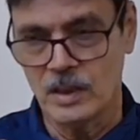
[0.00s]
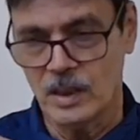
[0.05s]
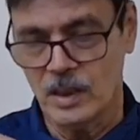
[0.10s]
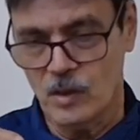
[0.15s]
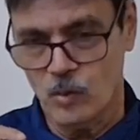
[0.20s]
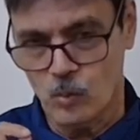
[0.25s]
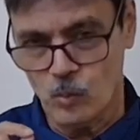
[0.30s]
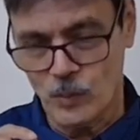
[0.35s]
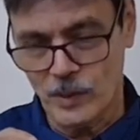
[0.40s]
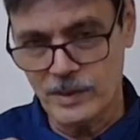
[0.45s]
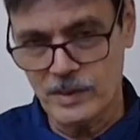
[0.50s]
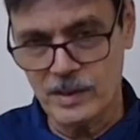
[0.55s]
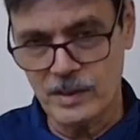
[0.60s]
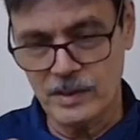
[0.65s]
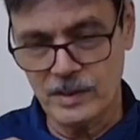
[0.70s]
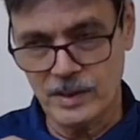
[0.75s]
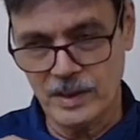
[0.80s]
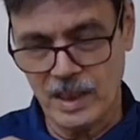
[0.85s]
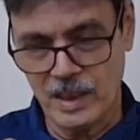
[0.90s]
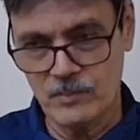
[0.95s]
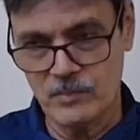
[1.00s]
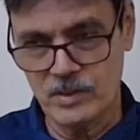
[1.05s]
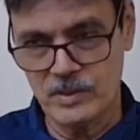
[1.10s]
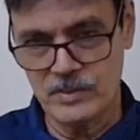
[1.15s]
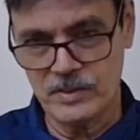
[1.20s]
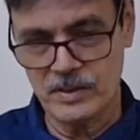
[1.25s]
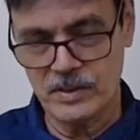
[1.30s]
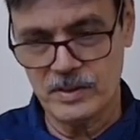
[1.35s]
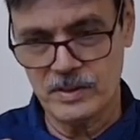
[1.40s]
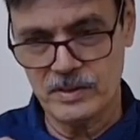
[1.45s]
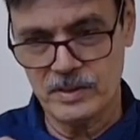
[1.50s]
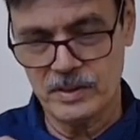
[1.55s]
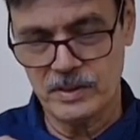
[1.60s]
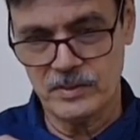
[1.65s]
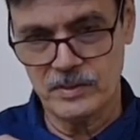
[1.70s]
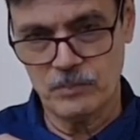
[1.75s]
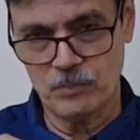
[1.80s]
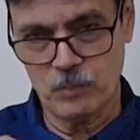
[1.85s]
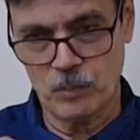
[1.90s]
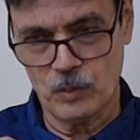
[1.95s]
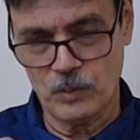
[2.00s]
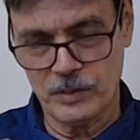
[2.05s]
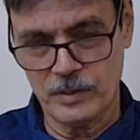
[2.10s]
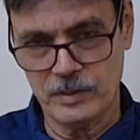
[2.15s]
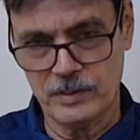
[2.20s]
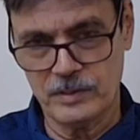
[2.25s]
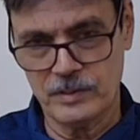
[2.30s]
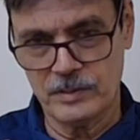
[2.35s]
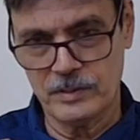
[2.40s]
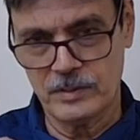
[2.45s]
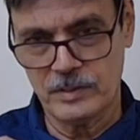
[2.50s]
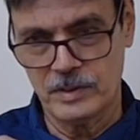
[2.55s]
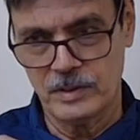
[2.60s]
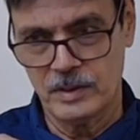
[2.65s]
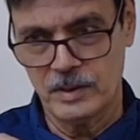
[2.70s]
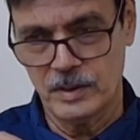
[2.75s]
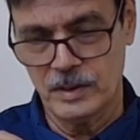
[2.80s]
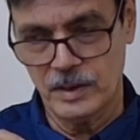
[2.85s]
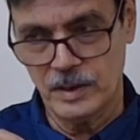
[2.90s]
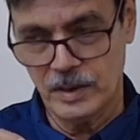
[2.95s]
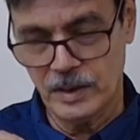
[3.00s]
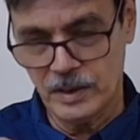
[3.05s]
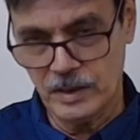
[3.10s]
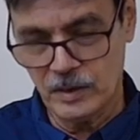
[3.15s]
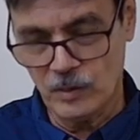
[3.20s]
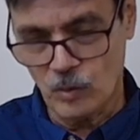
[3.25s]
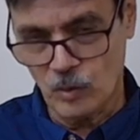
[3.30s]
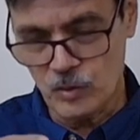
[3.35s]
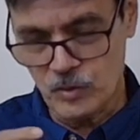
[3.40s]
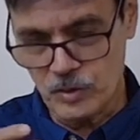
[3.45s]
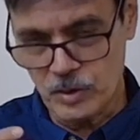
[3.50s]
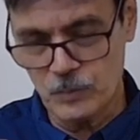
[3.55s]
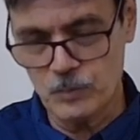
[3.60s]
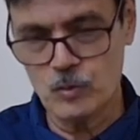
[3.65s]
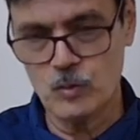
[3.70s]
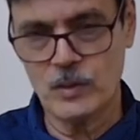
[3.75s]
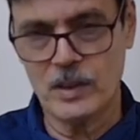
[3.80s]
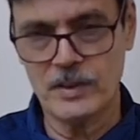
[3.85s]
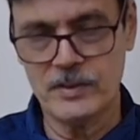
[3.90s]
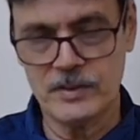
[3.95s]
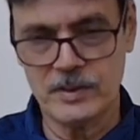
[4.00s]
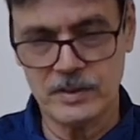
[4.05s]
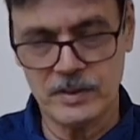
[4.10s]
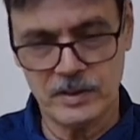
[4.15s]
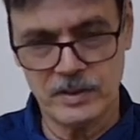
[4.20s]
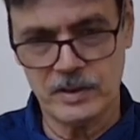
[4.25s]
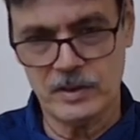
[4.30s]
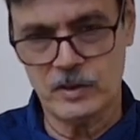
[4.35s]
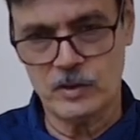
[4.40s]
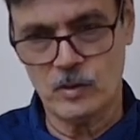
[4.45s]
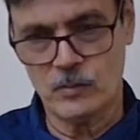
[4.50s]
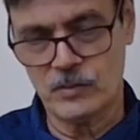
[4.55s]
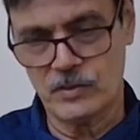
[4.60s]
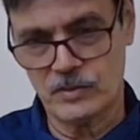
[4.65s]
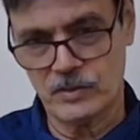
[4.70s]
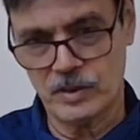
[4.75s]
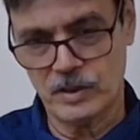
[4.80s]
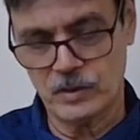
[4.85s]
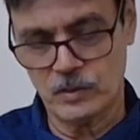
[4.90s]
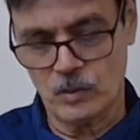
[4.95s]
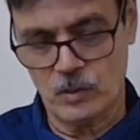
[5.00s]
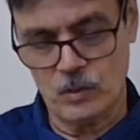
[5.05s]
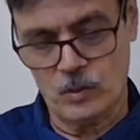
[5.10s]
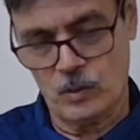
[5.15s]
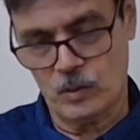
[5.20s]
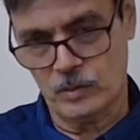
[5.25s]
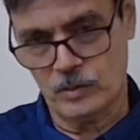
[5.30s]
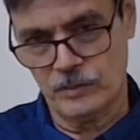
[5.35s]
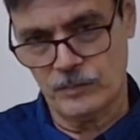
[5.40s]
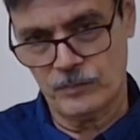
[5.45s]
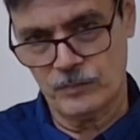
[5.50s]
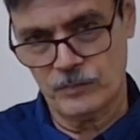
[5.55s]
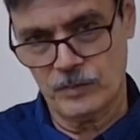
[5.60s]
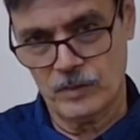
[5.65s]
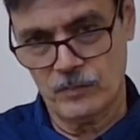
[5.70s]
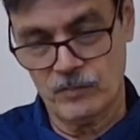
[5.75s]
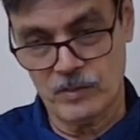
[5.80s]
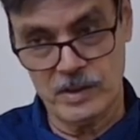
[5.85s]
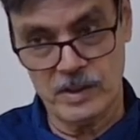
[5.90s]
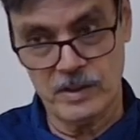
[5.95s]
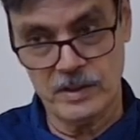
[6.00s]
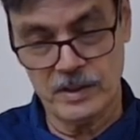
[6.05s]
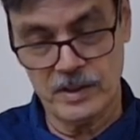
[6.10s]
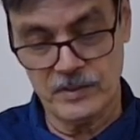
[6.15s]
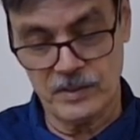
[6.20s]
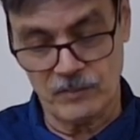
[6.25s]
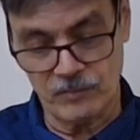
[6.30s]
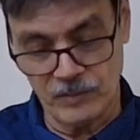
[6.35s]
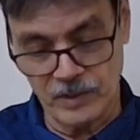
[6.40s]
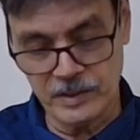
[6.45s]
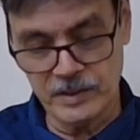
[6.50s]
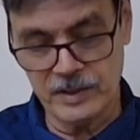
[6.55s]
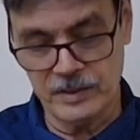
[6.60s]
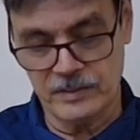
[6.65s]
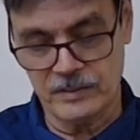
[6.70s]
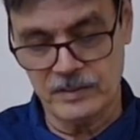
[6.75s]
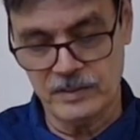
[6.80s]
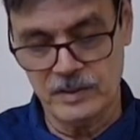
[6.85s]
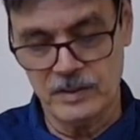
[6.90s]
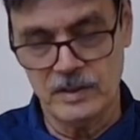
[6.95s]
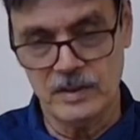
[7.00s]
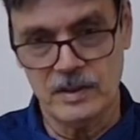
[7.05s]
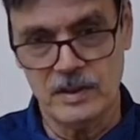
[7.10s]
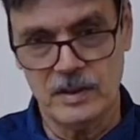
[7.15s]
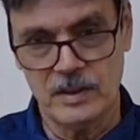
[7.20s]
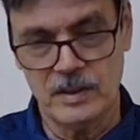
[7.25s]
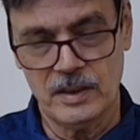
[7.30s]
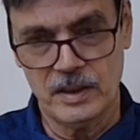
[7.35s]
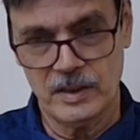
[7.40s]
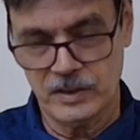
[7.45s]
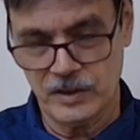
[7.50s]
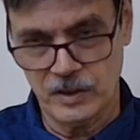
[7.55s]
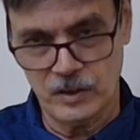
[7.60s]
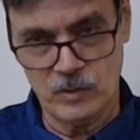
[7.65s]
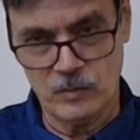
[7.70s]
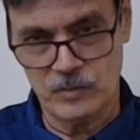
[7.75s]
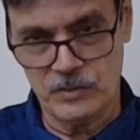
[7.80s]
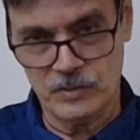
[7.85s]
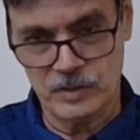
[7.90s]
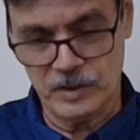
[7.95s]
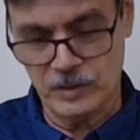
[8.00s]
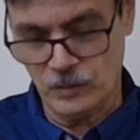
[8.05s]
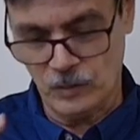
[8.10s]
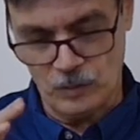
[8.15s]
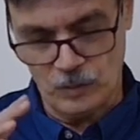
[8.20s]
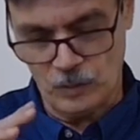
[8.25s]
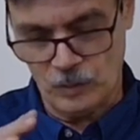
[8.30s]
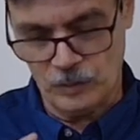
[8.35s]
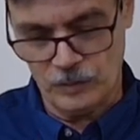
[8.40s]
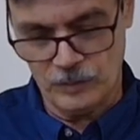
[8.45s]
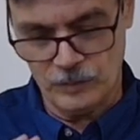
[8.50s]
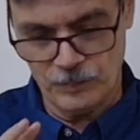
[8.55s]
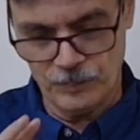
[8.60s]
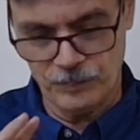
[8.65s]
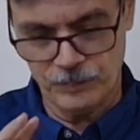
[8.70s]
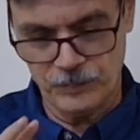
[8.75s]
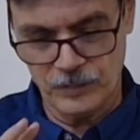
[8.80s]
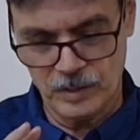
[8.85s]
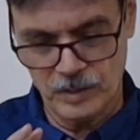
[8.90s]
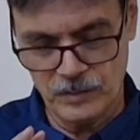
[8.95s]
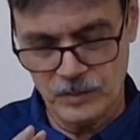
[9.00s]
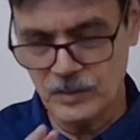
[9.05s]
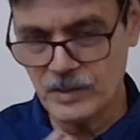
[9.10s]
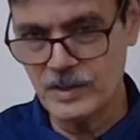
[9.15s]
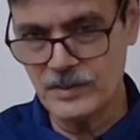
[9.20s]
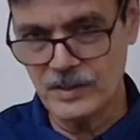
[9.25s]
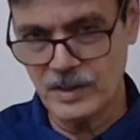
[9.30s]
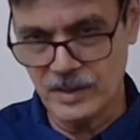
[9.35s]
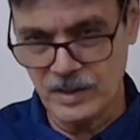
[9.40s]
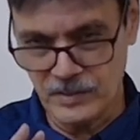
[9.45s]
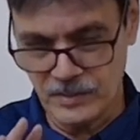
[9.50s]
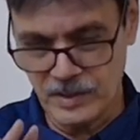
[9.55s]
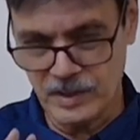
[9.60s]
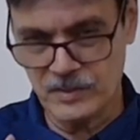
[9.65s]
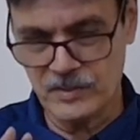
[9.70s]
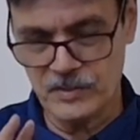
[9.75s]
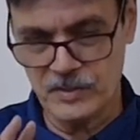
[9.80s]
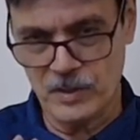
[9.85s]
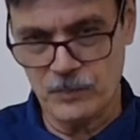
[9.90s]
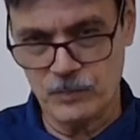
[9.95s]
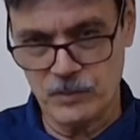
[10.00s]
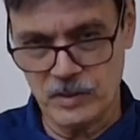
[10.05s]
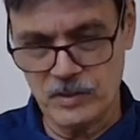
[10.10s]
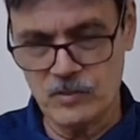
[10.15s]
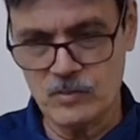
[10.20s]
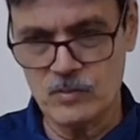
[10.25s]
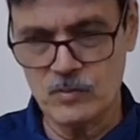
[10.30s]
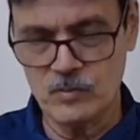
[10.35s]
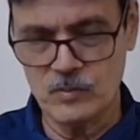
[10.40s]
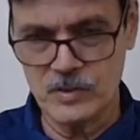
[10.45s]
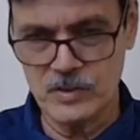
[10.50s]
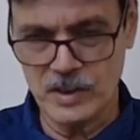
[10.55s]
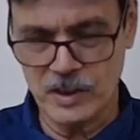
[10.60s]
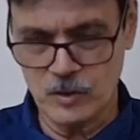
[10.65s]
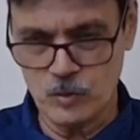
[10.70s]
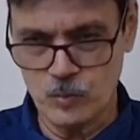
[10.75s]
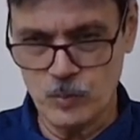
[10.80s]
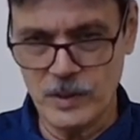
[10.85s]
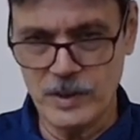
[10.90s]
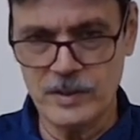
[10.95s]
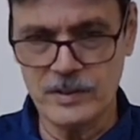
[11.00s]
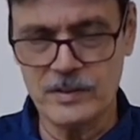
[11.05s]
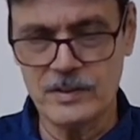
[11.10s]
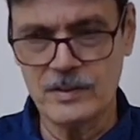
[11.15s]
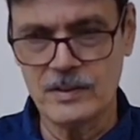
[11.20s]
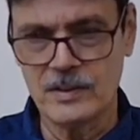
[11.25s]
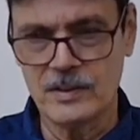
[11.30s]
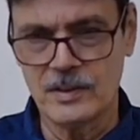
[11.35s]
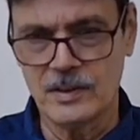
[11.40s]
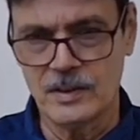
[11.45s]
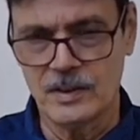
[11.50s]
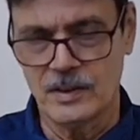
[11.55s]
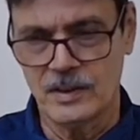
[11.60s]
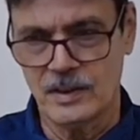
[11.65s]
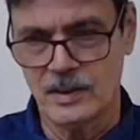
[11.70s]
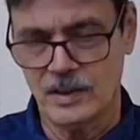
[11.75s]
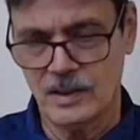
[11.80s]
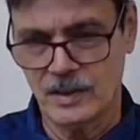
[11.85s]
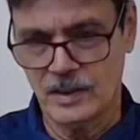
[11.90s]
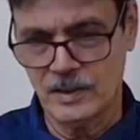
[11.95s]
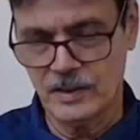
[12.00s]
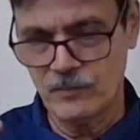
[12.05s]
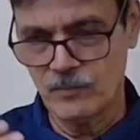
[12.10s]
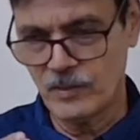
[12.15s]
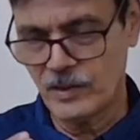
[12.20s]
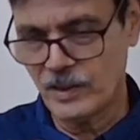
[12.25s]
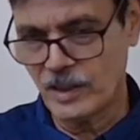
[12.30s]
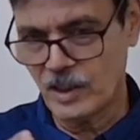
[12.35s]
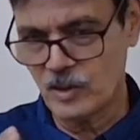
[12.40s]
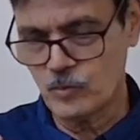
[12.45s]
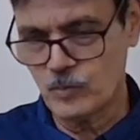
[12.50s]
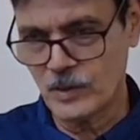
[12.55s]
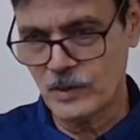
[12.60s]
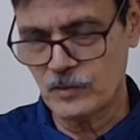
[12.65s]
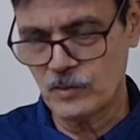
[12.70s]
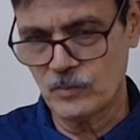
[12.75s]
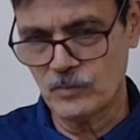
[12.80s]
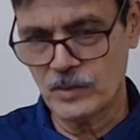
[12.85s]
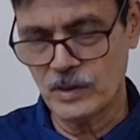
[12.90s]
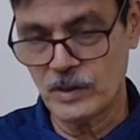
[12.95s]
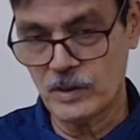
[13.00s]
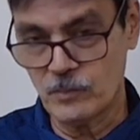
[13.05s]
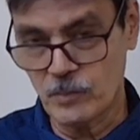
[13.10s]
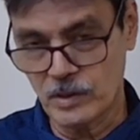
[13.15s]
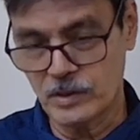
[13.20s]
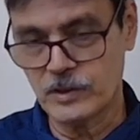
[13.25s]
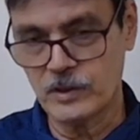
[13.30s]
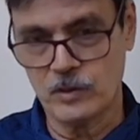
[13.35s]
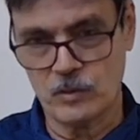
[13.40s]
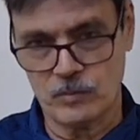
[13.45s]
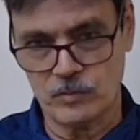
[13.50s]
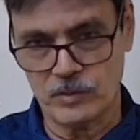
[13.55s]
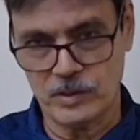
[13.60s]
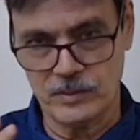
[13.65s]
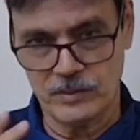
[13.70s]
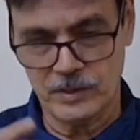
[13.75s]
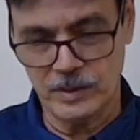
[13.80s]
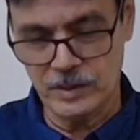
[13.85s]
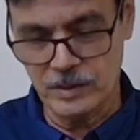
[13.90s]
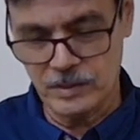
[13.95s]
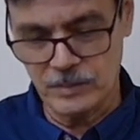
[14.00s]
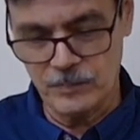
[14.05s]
whether climate change is important in conceptualizing the theory of state or not, whether it has affected a theory of state or not. So, these are the six chapters which explain uh, different aspects of the liberal theory of the state.